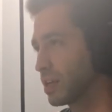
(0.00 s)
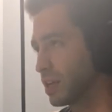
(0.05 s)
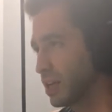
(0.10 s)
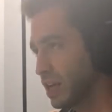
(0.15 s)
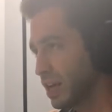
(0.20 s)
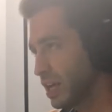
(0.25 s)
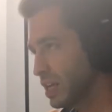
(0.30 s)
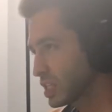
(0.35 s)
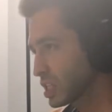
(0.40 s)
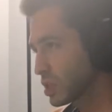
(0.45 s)

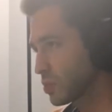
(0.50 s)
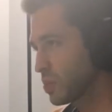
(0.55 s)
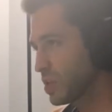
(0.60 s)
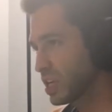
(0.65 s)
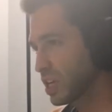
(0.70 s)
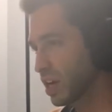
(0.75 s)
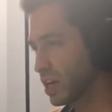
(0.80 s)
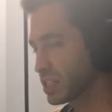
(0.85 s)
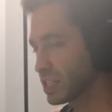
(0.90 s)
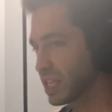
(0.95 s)
is
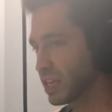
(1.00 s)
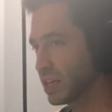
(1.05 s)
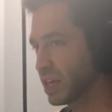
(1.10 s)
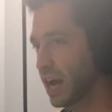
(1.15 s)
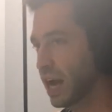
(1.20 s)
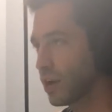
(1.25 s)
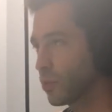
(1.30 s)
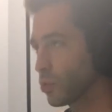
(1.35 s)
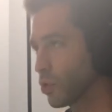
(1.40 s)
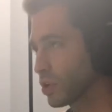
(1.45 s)
because they
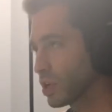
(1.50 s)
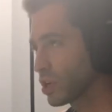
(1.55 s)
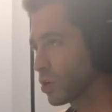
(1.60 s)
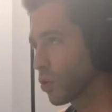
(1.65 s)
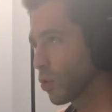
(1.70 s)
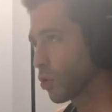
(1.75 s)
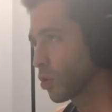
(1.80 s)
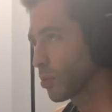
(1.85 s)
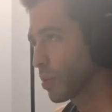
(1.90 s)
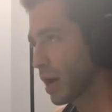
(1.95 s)
got a rookie
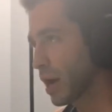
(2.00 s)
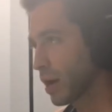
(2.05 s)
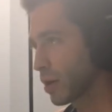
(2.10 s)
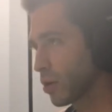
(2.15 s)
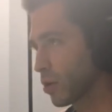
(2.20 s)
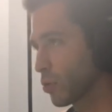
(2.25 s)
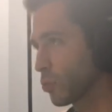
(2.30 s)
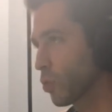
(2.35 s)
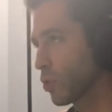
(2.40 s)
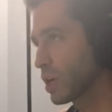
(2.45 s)
quarterback
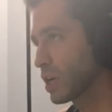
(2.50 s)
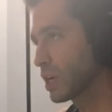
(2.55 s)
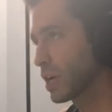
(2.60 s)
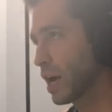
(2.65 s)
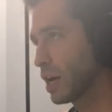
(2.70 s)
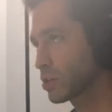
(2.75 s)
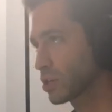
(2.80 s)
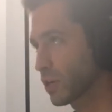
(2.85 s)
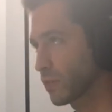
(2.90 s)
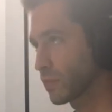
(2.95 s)
on a rookie
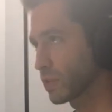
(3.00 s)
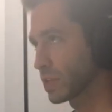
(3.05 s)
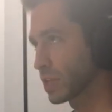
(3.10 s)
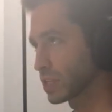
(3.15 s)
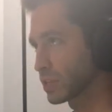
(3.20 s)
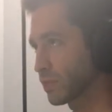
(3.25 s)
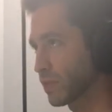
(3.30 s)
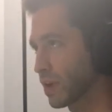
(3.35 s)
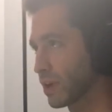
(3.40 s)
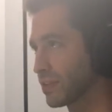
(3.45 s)
contract for the next
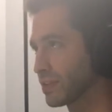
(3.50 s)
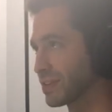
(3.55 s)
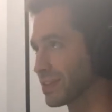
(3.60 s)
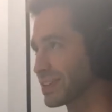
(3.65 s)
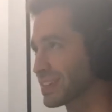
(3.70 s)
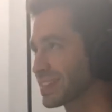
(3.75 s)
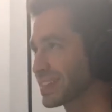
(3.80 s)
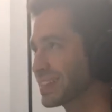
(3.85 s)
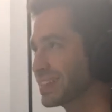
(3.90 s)
5 years.